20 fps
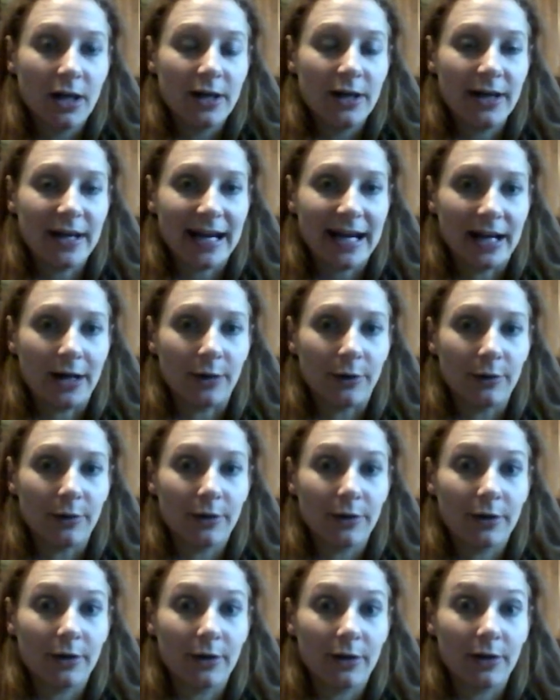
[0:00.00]
Now,
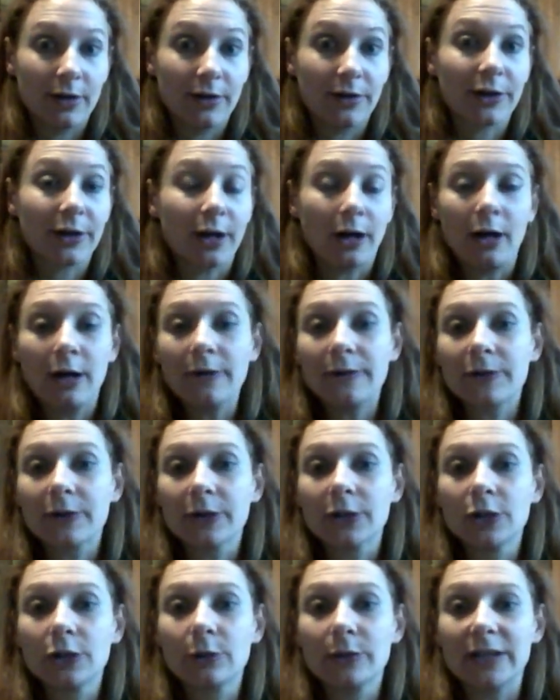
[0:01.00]
the call for
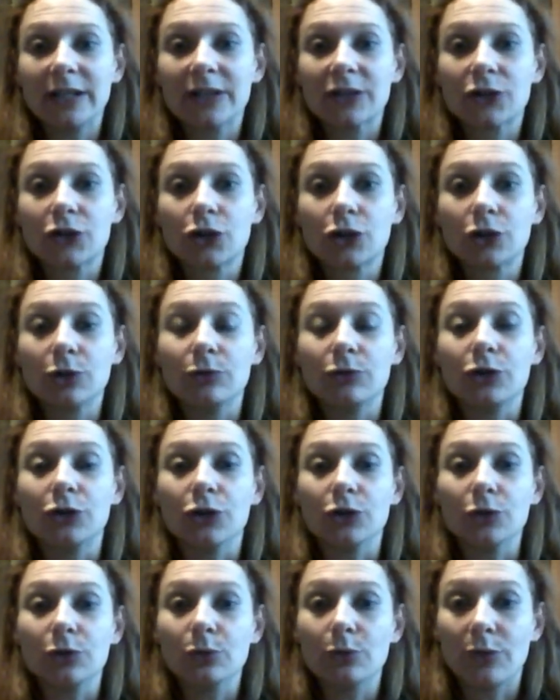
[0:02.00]
you is to
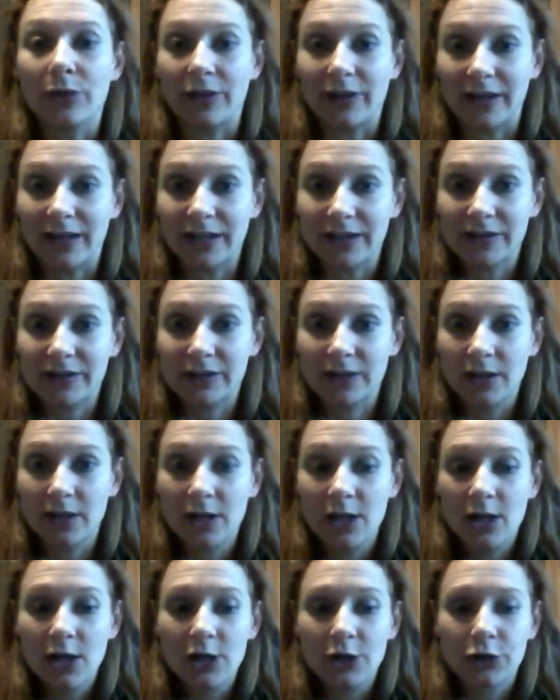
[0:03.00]
do this
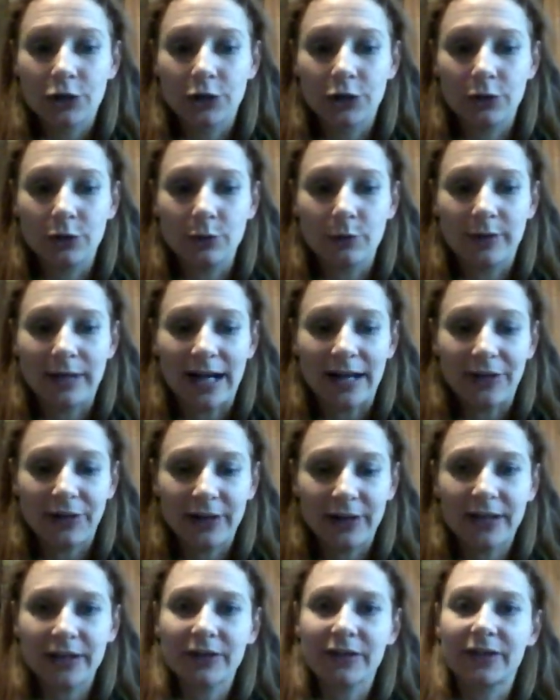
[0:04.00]
to get
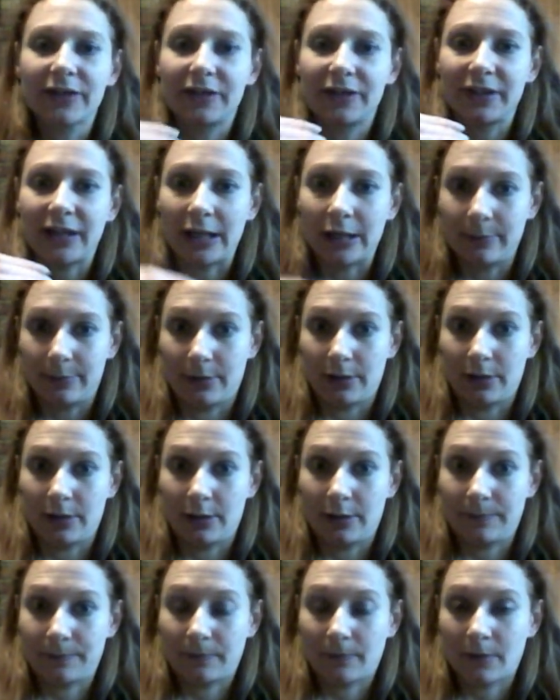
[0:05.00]
things
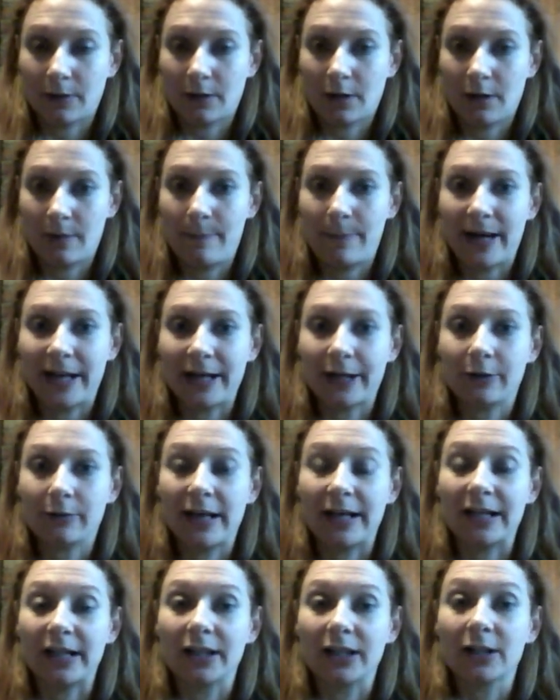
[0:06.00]
stable by
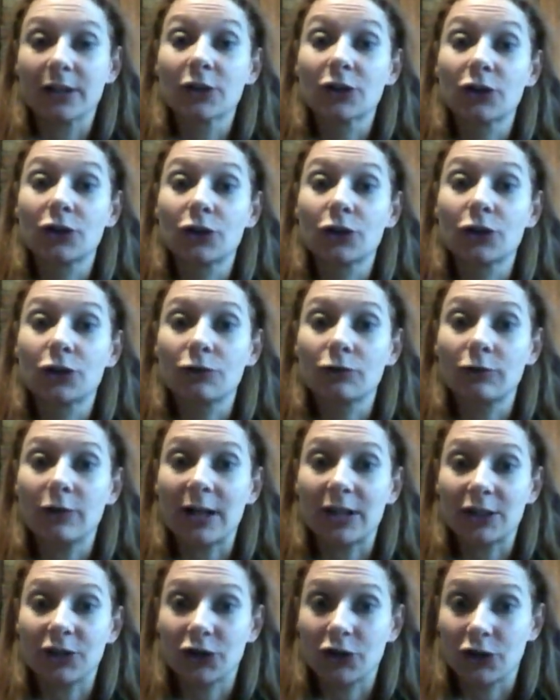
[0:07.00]
creating
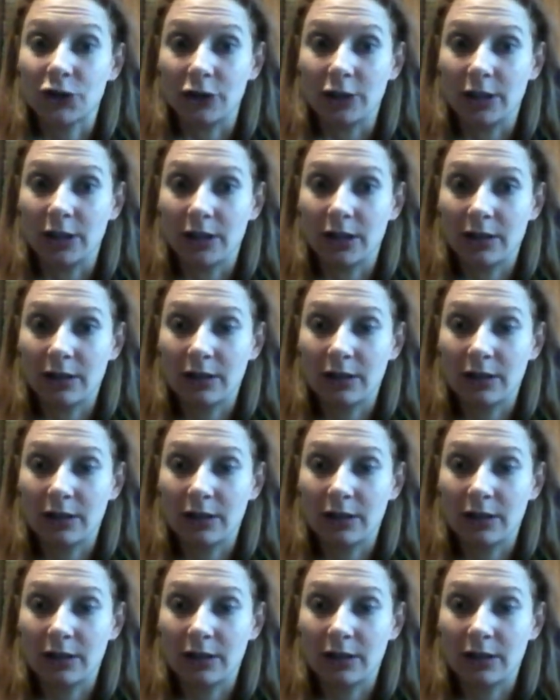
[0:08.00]
structure.